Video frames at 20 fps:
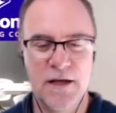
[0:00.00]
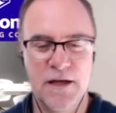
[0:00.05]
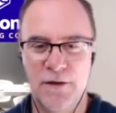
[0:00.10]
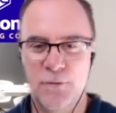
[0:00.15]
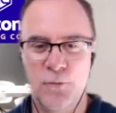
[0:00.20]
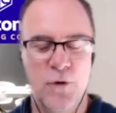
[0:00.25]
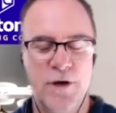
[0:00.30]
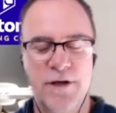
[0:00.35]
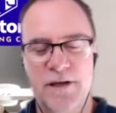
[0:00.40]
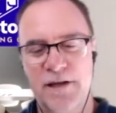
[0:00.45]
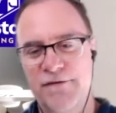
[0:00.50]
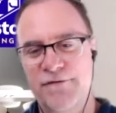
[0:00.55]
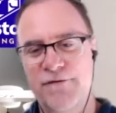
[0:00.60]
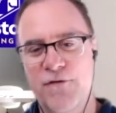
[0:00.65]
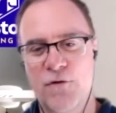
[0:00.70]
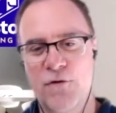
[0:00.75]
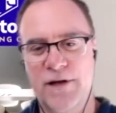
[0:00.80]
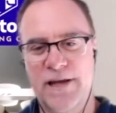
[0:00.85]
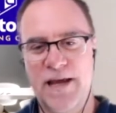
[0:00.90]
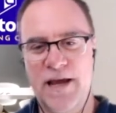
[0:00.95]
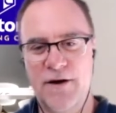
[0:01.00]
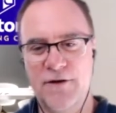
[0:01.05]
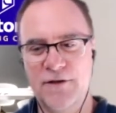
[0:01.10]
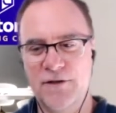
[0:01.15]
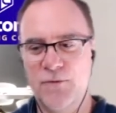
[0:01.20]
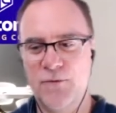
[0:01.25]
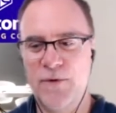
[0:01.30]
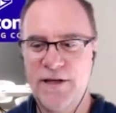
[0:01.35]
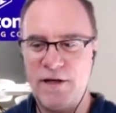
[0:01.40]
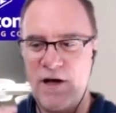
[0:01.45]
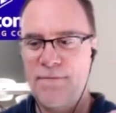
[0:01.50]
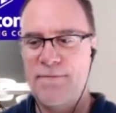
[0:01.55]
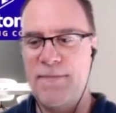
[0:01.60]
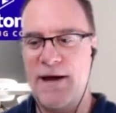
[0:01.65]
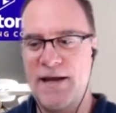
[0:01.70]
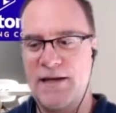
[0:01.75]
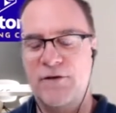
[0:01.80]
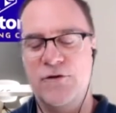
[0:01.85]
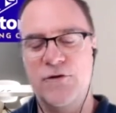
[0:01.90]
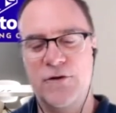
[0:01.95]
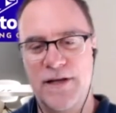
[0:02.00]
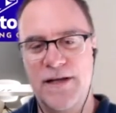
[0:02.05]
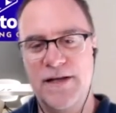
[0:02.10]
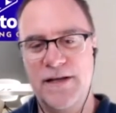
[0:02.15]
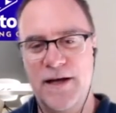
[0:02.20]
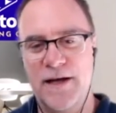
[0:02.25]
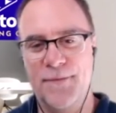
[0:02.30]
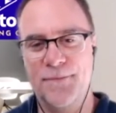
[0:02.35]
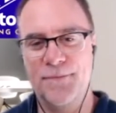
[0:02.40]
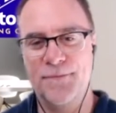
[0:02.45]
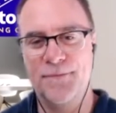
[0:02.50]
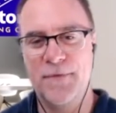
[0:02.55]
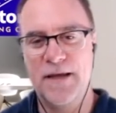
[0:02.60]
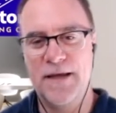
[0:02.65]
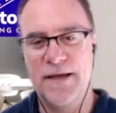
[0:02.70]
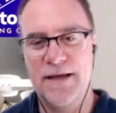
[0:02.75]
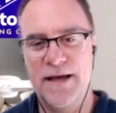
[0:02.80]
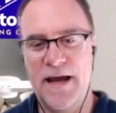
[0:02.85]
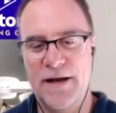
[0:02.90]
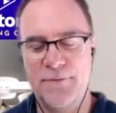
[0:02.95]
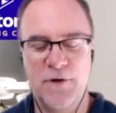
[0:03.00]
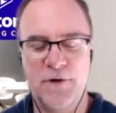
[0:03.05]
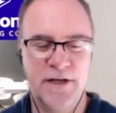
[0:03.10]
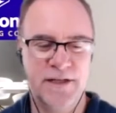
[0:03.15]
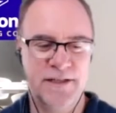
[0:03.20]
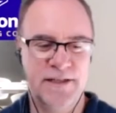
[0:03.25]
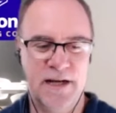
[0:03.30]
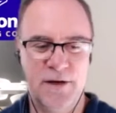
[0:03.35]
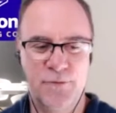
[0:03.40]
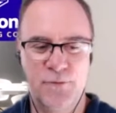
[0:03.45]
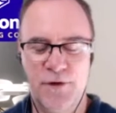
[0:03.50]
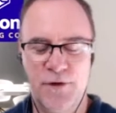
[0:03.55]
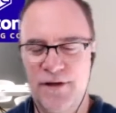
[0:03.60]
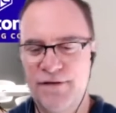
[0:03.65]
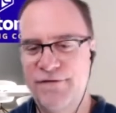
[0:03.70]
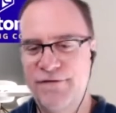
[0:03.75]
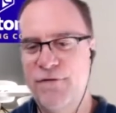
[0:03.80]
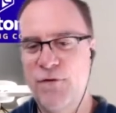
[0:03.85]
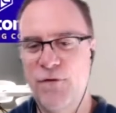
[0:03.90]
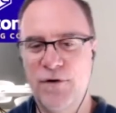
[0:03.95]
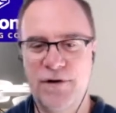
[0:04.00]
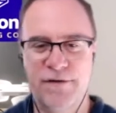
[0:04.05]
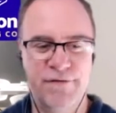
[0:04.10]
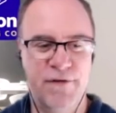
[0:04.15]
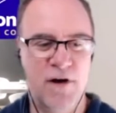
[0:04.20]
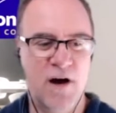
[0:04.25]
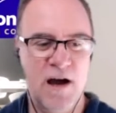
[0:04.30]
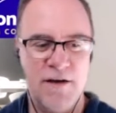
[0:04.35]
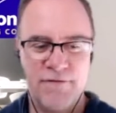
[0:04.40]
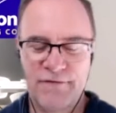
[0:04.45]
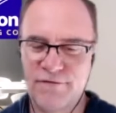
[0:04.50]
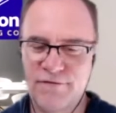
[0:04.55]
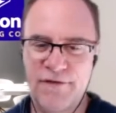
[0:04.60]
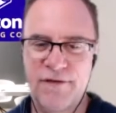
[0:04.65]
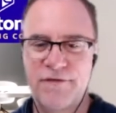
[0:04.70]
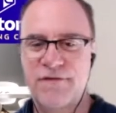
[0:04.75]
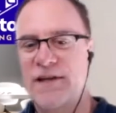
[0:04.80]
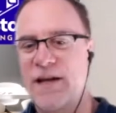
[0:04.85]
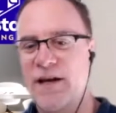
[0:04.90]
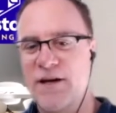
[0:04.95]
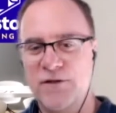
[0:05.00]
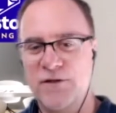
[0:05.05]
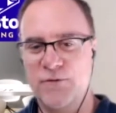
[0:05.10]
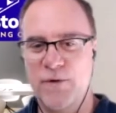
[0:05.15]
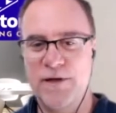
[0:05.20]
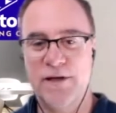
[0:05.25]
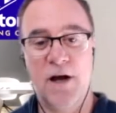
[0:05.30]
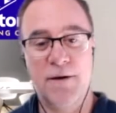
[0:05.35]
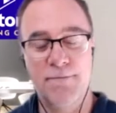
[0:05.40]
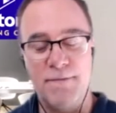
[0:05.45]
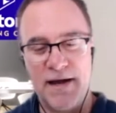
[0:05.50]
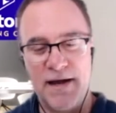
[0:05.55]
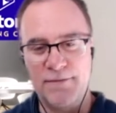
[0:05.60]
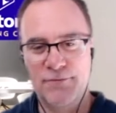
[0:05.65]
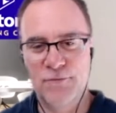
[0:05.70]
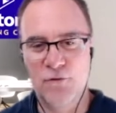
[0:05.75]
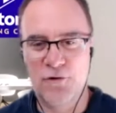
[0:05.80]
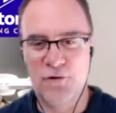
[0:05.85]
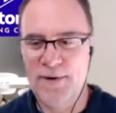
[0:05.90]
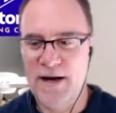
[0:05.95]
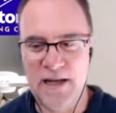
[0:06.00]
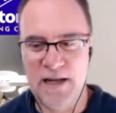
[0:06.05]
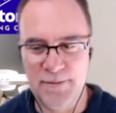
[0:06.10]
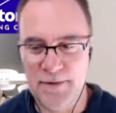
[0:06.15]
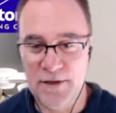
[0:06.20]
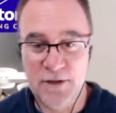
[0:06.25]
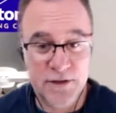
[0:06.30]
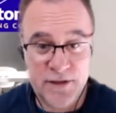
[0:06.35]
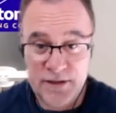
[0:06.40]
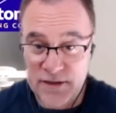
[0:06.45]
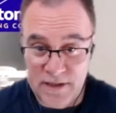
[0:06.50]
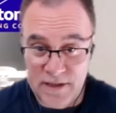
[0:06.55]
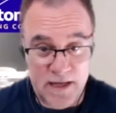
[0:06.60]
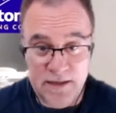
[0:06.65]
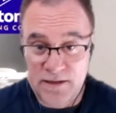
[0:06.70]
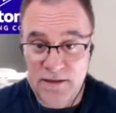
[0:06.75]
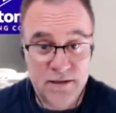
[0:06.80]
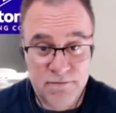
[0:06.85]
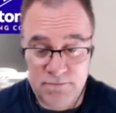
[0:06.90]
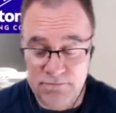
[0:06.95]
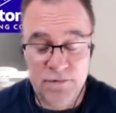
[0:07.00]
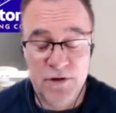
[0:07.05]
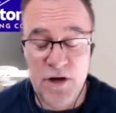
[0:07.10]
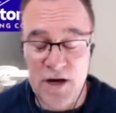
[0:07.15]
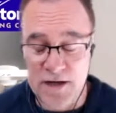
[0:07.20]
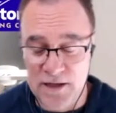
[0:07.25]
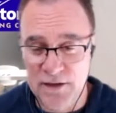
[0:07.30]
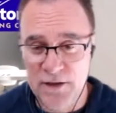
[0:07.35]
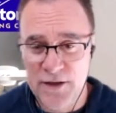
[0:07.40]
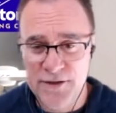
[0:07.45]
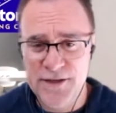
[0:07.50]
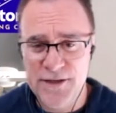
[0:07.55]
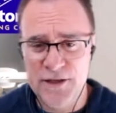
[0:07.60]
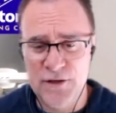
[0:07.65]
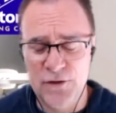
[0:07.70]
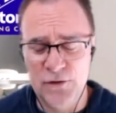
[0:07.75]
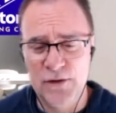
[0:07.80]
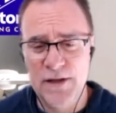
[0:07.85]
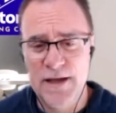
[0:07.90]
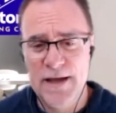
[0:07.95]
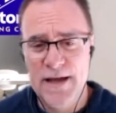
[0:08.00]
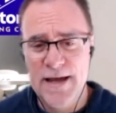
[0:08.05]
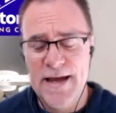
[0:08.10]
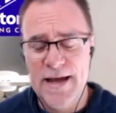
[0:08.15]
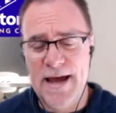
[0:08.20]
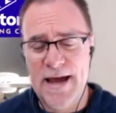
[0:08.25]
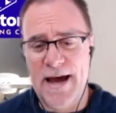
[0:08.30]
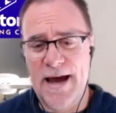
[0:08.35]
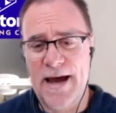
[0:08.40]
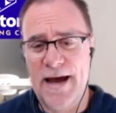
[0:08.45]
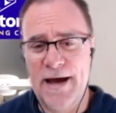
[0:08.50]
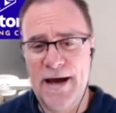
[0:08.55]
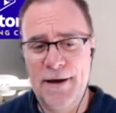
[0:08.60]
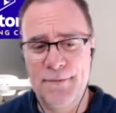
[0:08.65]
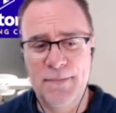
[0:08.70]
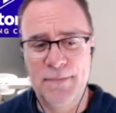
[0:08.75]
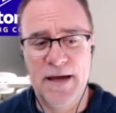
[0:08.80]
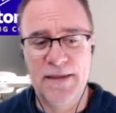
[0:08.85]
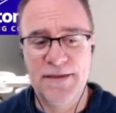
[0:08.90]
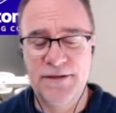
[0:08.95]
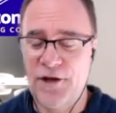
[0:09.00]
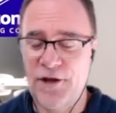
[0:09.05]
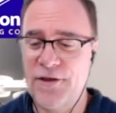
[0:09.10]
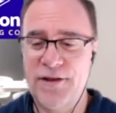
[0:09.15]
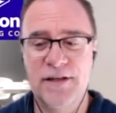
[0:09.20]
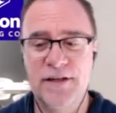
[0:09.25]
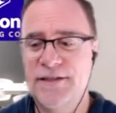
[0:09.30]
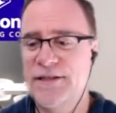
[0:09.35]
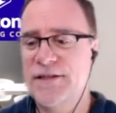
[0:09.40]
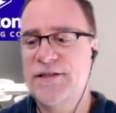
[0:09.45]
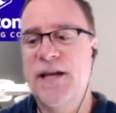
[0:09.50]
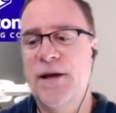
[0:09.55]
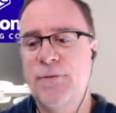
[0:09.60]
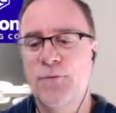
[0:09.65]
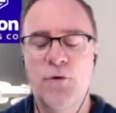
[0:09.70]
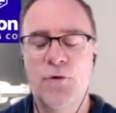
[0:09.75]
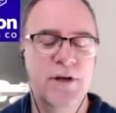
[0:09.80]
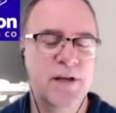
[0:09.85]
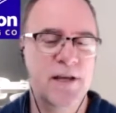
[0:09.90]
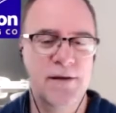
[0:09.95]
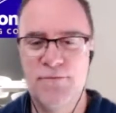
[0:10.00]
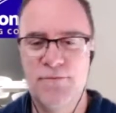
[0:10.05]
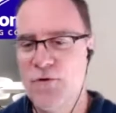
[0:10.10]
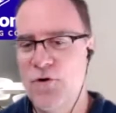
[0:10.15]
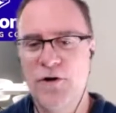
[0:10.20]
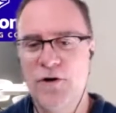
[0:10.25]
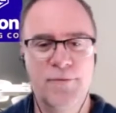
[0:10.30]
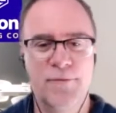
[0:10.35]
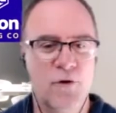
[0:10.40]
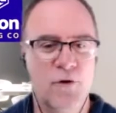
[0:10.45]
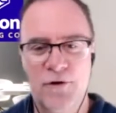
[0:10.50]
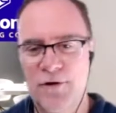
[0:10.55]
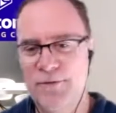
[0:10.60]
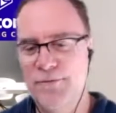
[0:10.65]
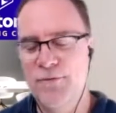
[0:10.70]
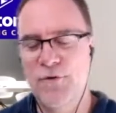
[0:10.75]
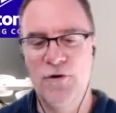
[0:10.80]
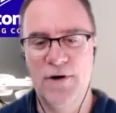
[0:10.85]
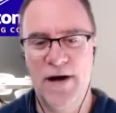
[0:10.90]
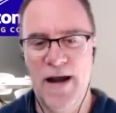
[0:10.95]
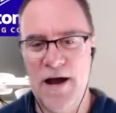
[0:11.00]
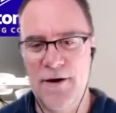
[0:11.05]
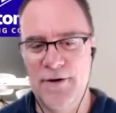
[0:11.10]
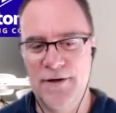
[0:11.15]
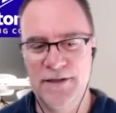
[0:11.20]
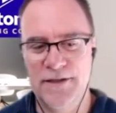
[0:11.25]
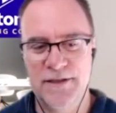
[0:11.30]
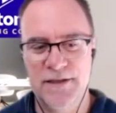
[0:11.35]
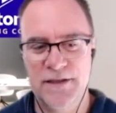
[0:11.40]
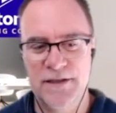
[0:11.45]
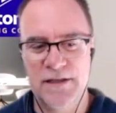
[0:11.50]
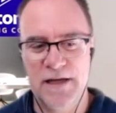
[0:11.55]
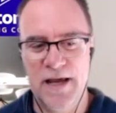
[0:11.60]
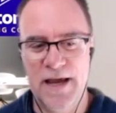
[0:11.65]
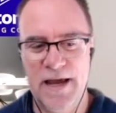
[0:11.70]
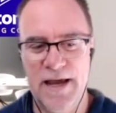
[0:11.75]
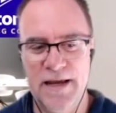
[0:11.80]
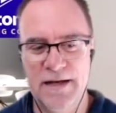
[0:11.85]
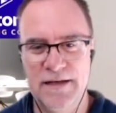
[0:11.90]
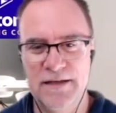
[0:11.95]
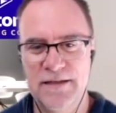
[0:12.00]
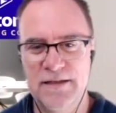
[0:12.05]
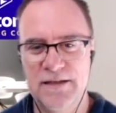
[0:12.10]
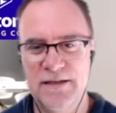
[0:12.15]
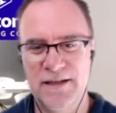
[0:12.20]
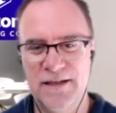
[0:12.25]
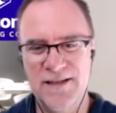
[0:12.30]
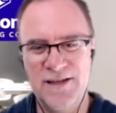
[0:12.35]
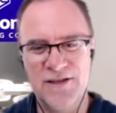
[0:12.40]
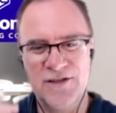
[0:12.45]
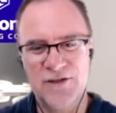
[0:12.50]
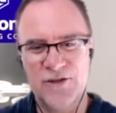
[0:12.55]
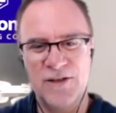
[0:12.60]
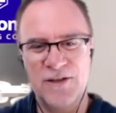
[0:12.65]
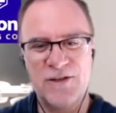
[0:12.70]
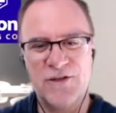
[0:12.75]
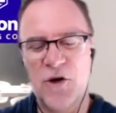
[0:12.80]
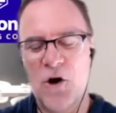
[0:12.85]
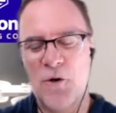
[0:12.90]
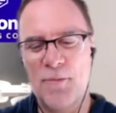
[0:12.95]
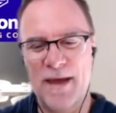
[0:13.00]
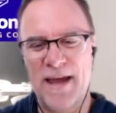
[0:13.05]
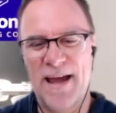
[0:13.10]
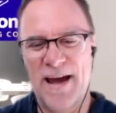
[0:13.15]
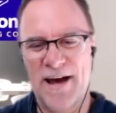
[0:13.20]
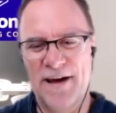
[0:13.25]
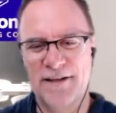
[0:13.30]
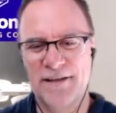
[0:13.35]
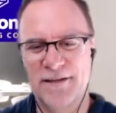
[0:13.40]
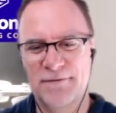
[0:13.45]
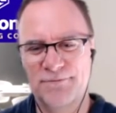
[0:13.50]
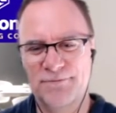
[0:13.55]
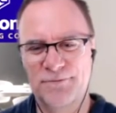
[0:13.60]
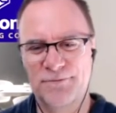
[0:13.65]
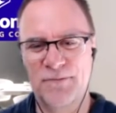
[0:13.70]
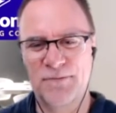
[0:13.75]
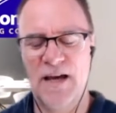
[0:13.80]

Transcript: working 40 hours a week, I made good income. And yep. when I started working 45 and 50 hours a week, I made more money because that's kind of logical. Um, and so I just kept working more and more and more hours, and you sort of top out yep.